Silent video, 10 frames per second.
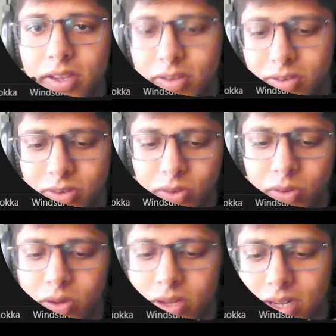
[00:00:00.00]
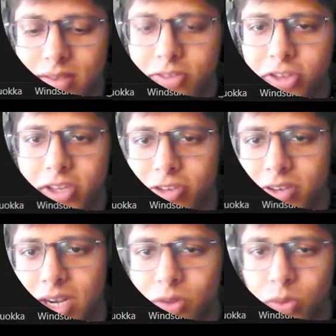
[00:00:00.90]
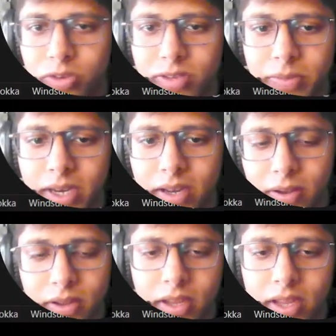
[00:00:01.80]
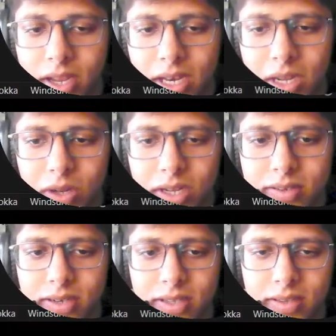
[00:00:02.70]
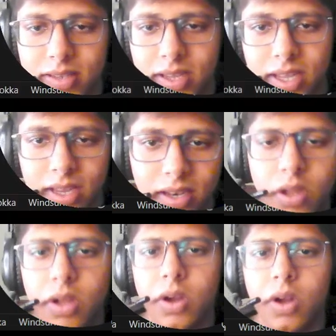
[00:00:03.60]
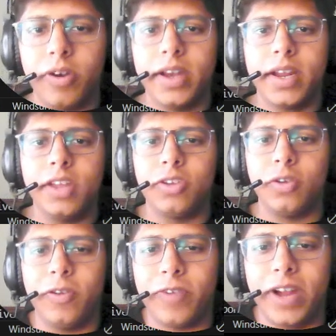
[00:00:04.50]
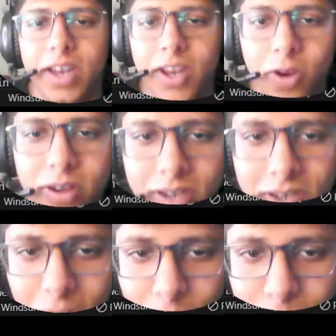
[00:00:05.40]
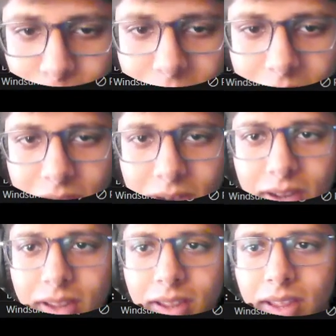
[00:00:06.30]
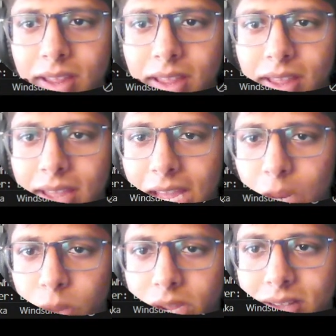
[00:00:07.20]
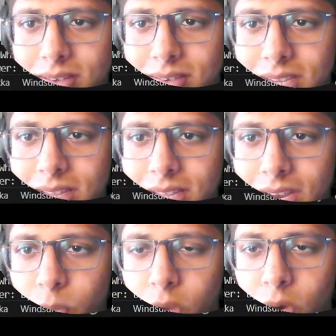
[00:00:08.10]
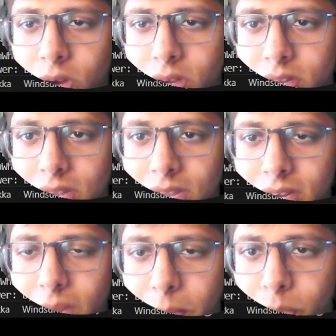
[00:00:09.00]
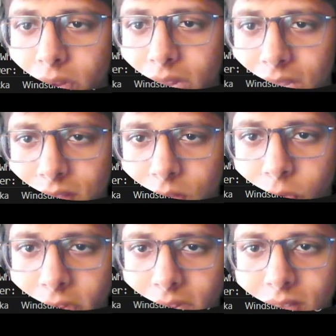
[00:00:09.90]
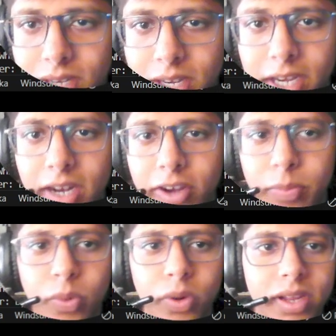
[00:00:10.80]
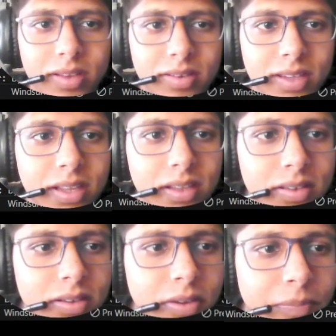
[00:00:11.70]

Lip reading: So let's change that to summary. And now let's run this again. All right, guys, so we finally got our output. And we can see that we got our input as a fundraising detailed report is this.